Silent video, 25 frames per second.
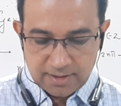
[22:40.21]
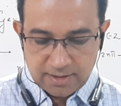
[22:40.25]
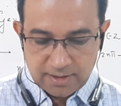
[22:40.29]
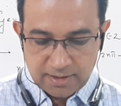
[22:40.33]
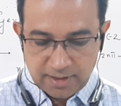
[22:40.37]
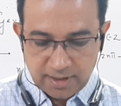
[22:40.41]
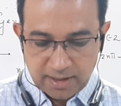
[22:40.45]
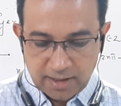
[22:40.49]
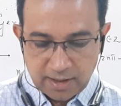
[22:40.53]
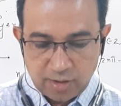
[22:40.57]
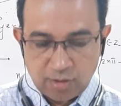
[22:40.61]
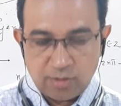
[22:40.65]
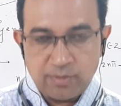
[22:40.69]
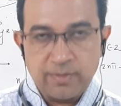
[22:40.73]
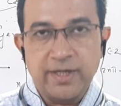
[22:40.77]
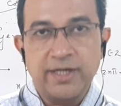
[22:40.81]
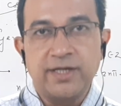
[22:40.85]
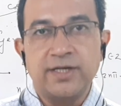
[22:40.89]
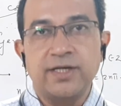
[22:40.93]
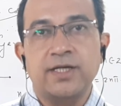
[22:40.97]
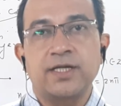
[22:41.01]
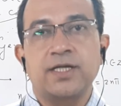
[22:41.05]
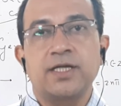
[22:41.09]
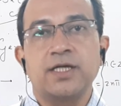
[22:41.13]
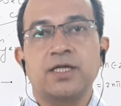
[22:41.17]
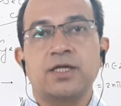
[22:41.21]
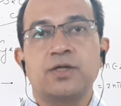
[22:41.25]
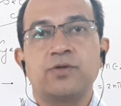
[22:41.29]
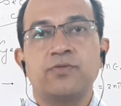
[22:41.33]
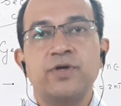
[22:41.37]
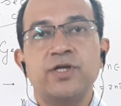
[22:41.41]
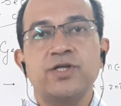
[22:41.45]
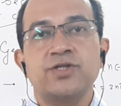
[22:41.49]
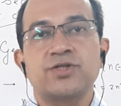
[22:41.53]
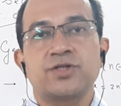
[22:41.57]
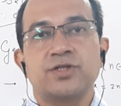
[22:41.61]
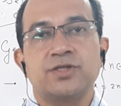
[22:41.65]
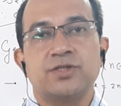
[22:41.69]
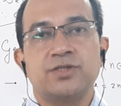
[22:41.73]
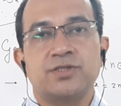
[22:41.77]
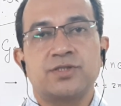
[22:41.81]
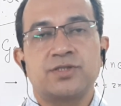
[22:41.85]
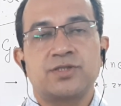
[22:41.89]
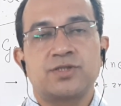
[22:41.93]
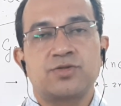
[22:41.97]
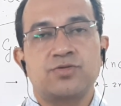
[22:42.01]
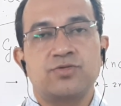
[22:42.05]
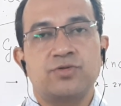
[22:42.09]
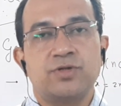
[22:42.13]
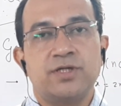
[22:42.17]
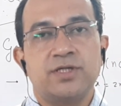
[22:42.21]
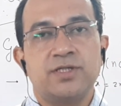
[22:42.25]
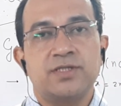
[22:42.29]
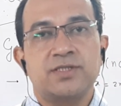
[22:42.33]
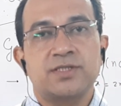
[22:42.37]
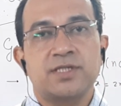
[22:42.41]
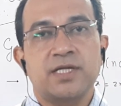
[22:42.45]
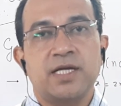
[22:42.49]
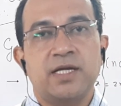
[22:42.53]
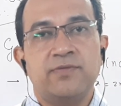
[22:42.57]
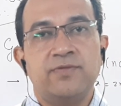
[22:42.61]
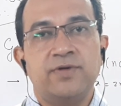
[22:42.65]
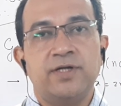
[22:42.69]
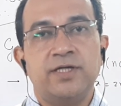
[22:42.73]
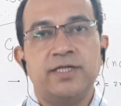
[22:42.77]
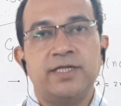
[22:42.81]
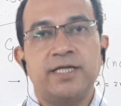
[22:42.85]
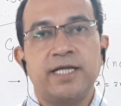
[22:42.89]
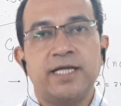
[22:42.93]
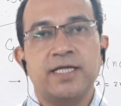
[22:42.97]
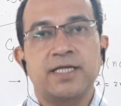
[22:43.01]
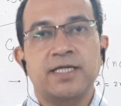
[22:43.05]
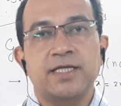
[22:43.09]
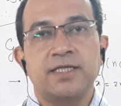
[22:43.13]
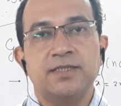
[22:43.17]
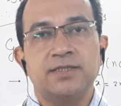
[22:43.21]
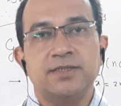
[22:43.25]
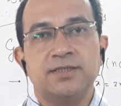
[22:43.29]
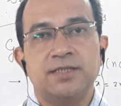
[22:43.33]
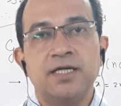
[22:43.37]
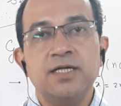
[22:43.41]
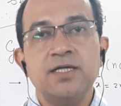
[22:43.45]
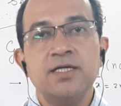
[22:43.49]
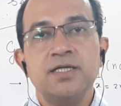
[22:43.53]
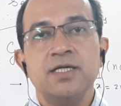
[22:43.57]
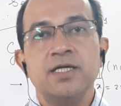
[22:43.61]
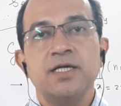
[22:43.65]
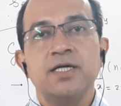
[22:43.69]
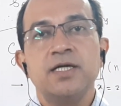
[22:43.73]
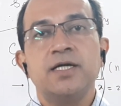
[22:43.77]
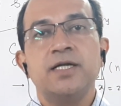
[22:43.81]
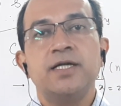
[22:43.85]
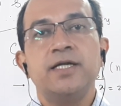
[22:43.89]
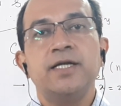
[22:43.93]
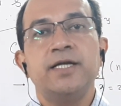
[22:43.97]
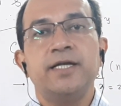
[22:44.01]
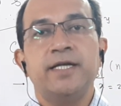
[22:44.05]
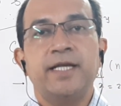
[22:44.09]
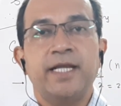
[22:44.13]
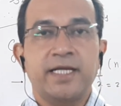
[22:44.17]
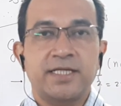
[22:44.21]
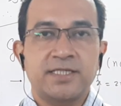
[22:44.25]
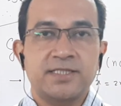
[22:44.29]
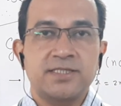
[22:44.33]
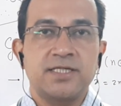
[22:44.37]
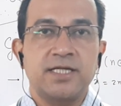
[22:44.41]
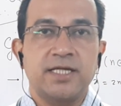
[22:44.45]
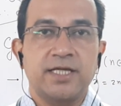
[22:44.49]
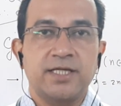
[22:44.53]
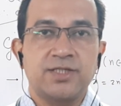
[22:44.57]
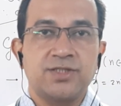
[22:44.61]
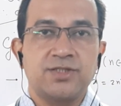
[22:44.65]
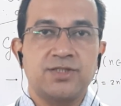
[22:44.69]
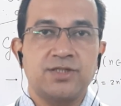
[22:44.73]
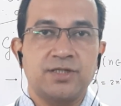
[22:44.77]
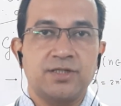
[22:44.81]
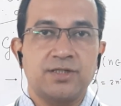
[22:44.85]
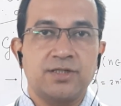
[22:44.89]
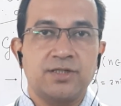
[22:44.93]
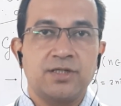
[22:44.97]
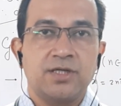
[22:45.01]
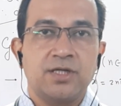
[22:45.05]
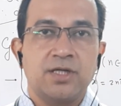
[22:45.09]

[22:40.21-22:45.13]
trigonometric equation, students, I will take in the next lecture.